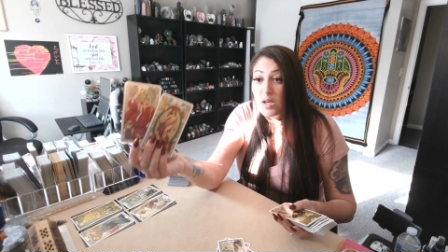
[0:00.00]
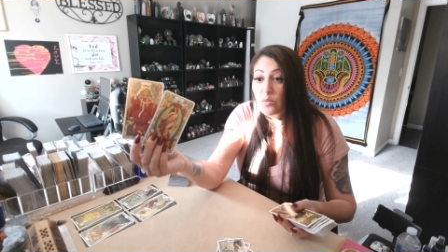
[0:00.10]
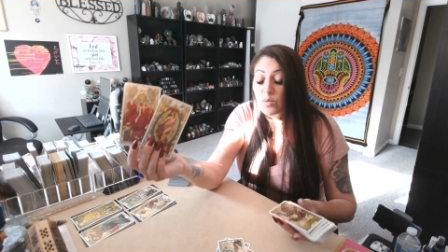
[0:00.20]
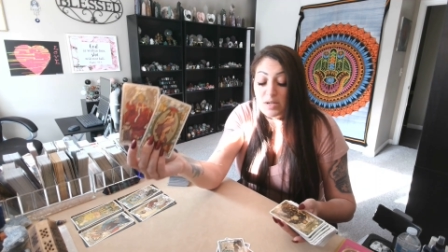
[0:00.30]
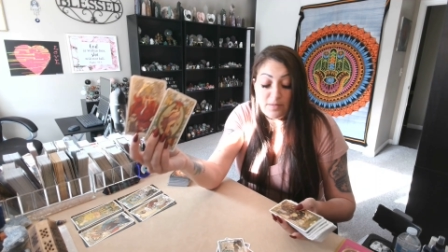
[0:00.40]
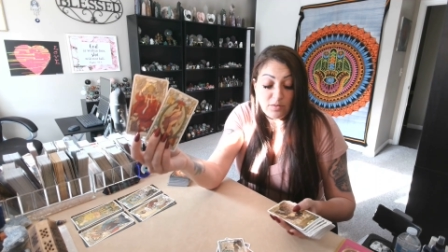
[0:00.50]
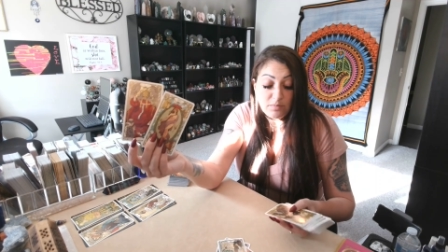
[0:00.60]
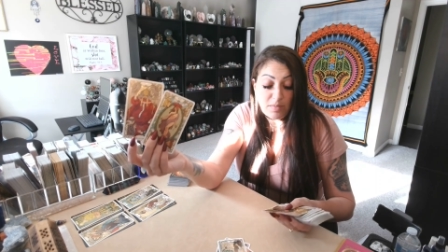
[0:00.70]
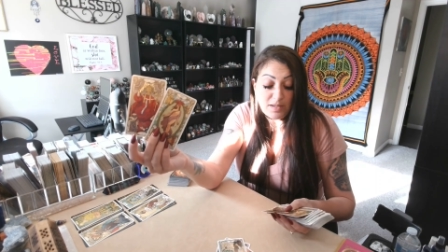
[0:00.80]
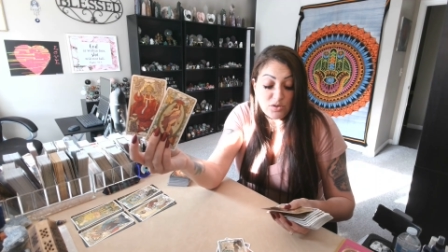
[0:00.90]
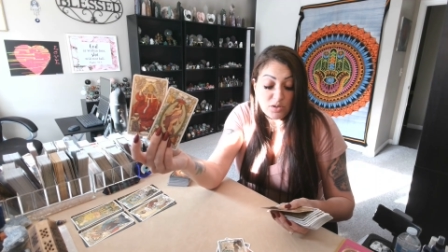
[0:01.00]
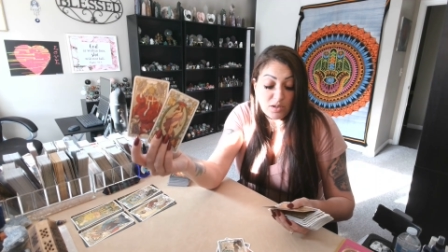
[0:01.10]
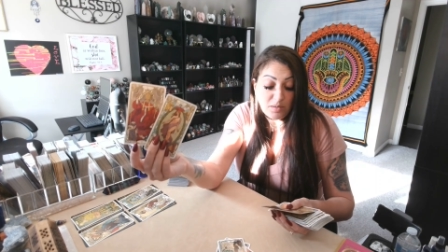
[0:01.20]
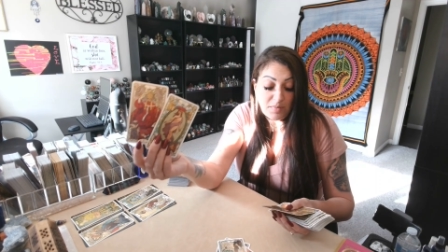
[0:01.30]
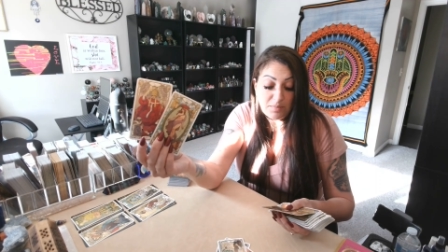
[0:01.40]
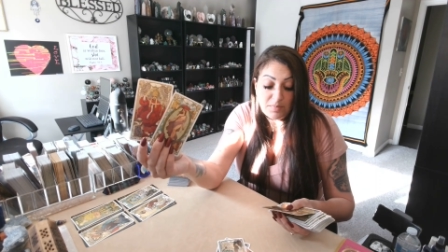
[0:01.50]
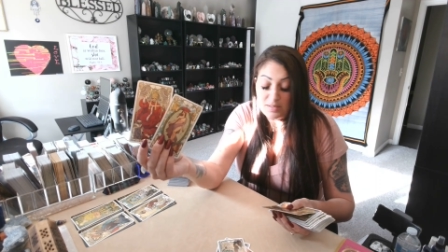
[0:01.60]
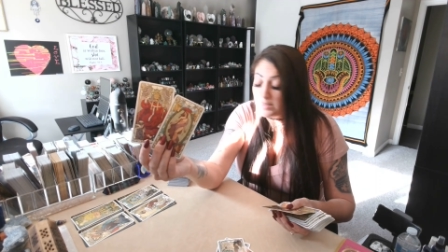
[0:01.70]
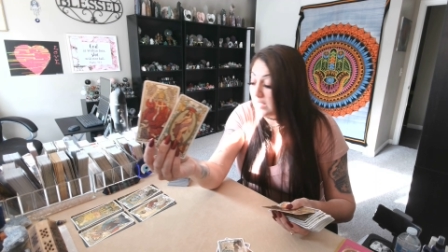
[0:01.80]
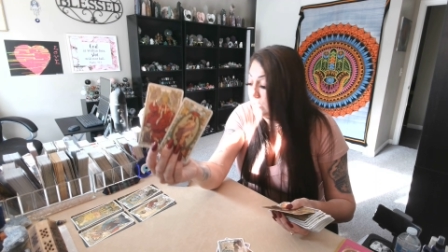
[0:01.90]
Whatever major
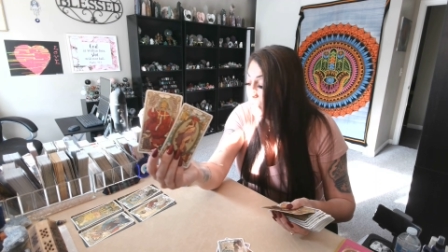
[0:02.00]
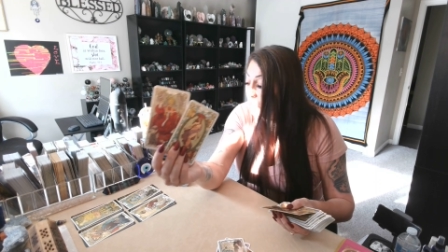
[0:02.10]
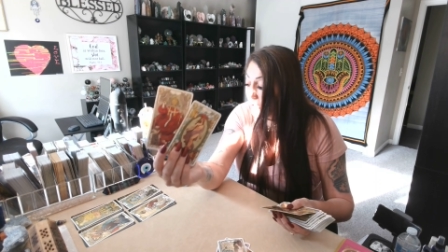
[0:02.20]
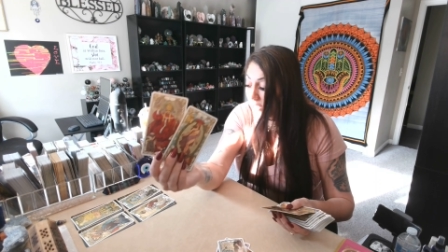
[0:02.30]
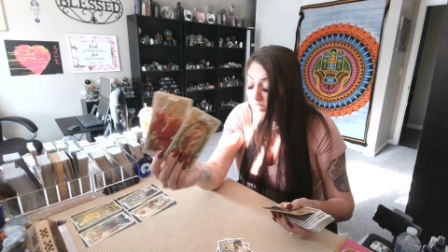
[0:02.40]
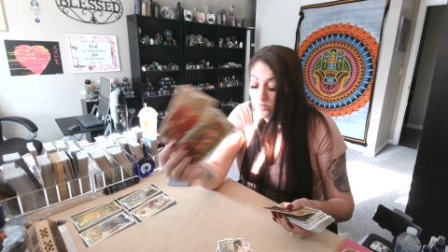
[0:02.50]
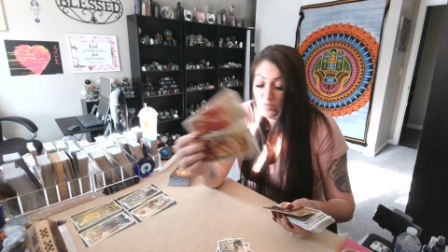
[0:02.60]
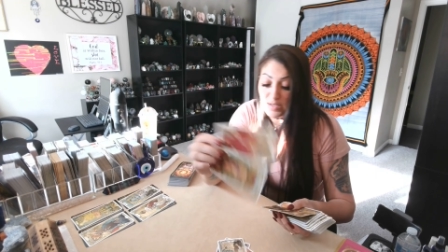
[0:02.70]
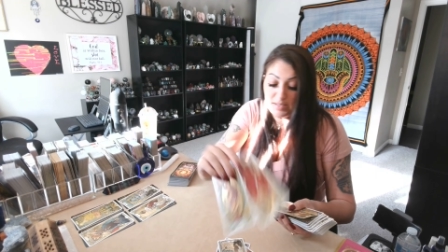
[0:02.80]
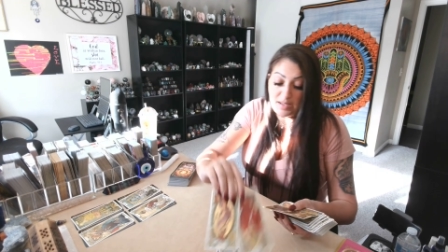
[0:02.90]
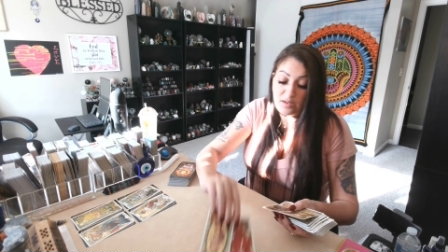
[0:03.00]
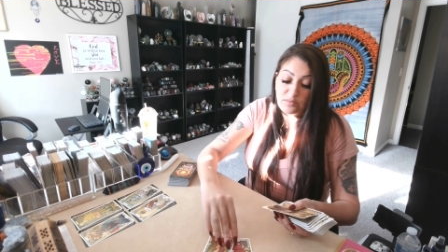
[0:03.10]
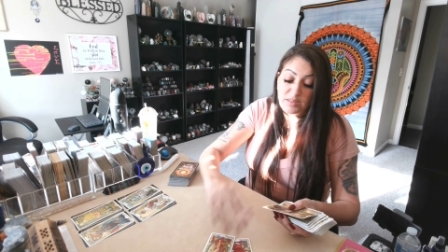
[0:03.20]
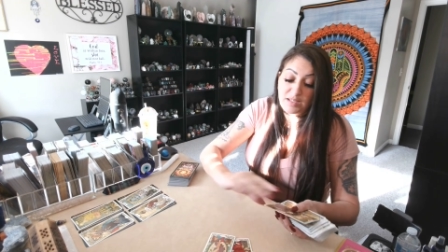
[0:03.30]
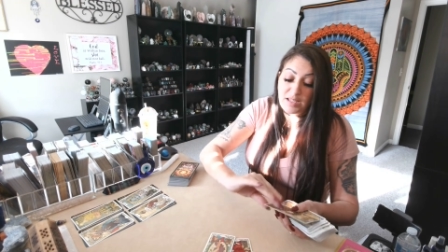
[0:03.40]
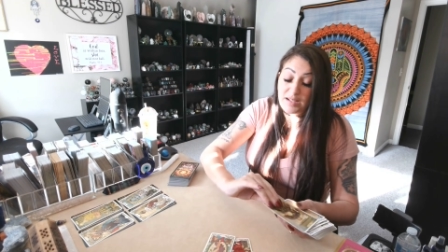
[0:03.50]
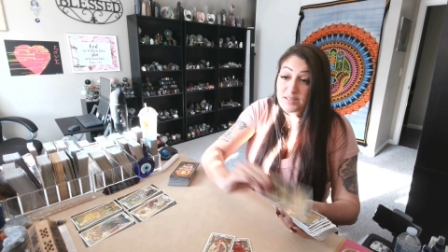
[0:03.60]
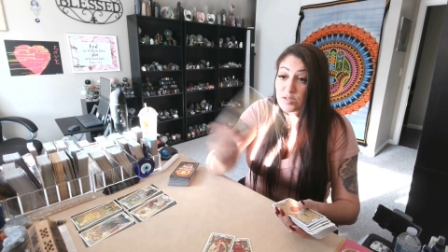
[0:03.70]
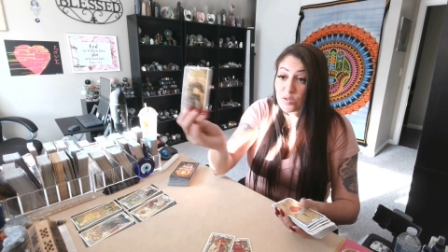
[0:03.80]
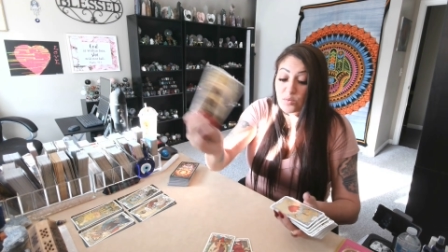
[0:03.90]
commitment that you are in right now, the King
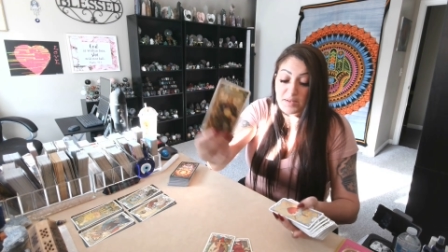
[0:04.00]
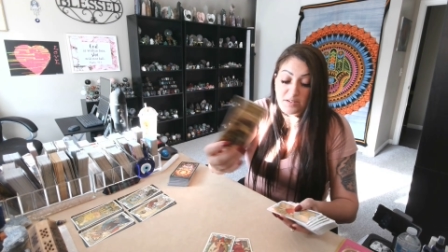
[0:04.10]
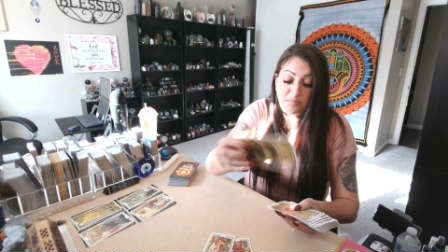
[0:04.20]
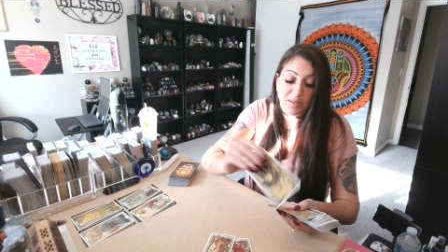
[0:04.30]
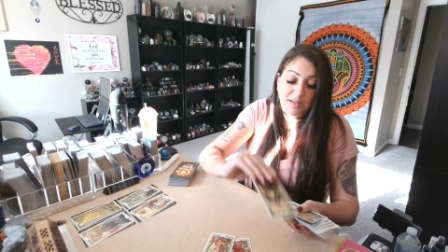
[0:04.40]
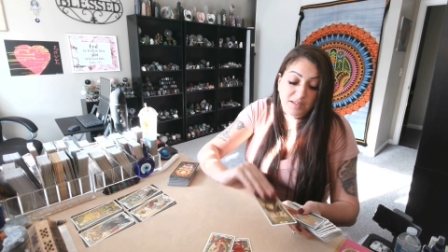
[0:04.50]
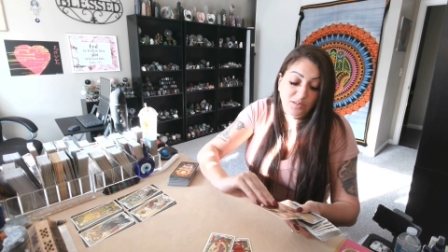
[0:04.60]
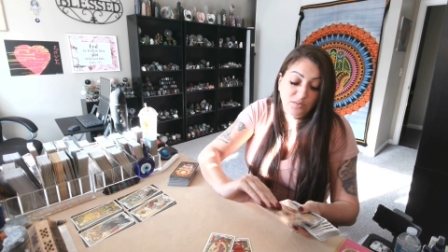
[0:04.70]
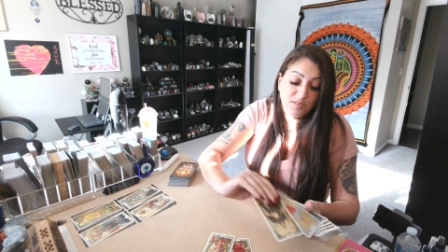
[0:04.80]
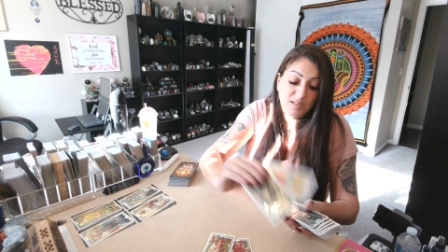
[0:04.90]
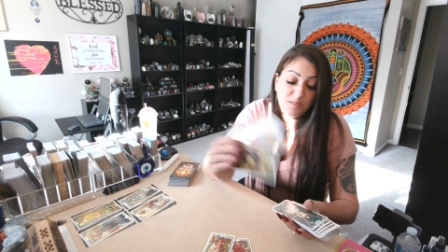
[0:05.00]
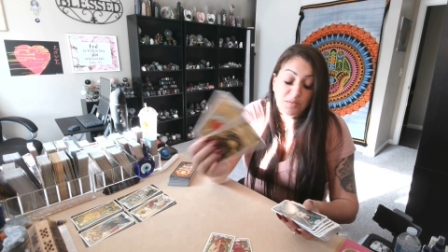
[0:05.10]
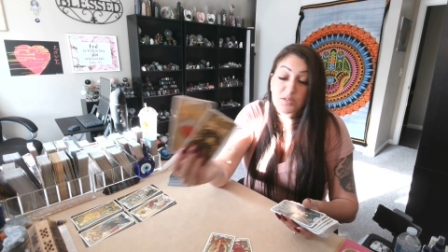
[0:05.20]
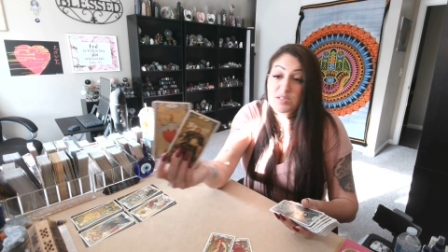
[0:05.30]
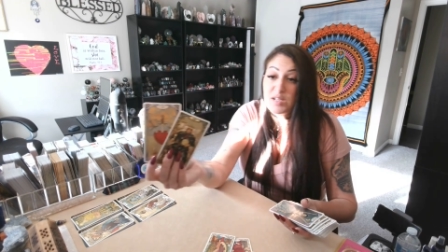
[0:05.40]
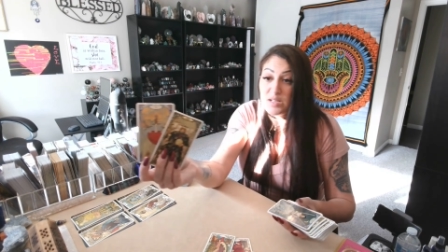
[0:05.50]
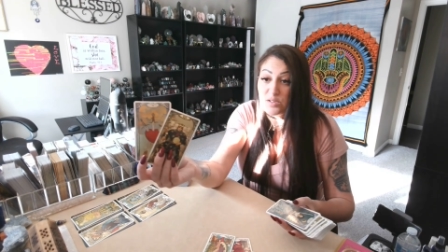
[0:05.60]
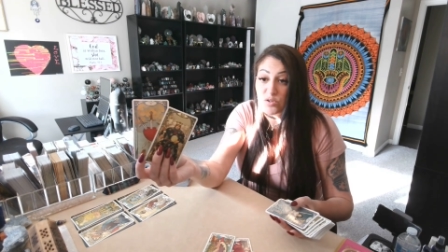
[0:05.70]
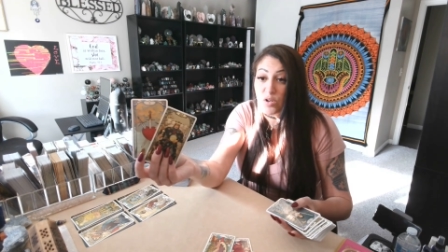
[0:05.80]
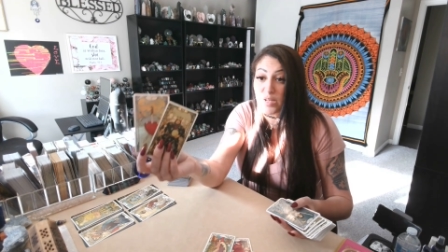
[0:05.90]
to the Queen of Pentacles, this person is
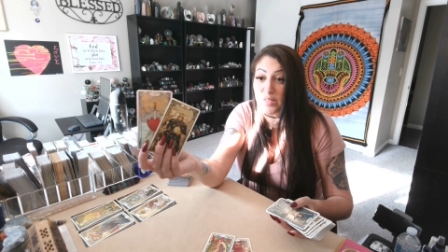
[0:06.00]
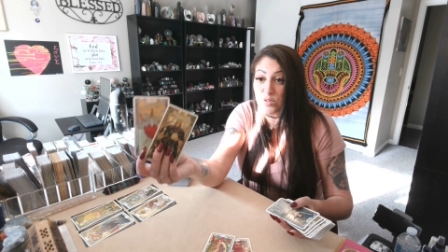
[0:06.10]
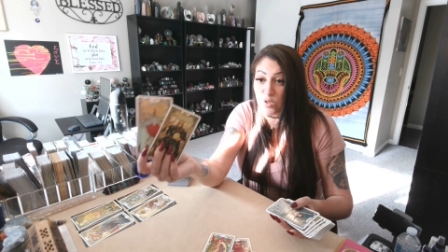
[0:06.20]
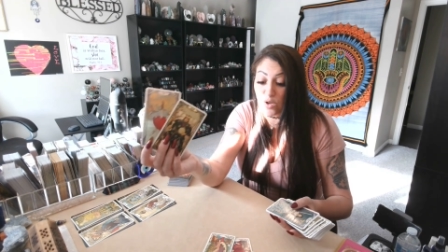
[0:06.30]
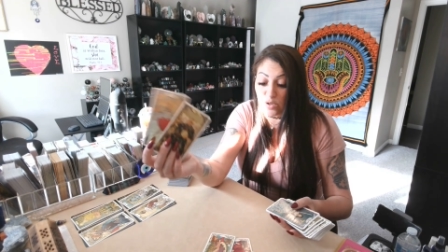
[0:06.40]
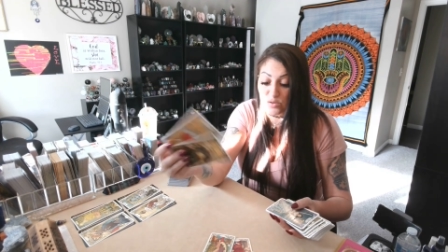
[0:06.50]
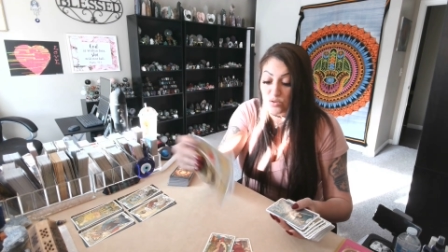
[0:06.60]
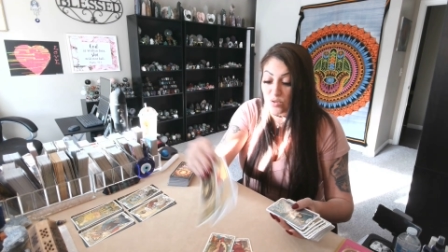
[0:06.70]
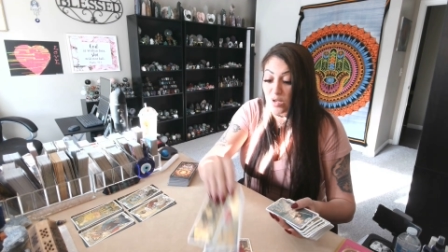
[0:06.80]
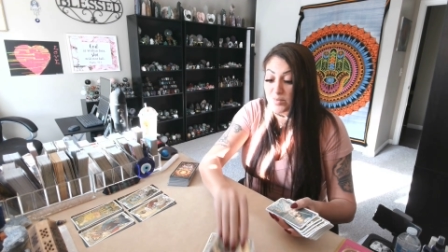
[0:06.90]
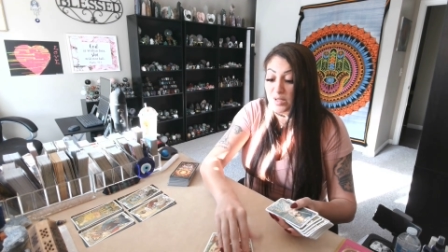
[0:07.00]
trying to cause drama.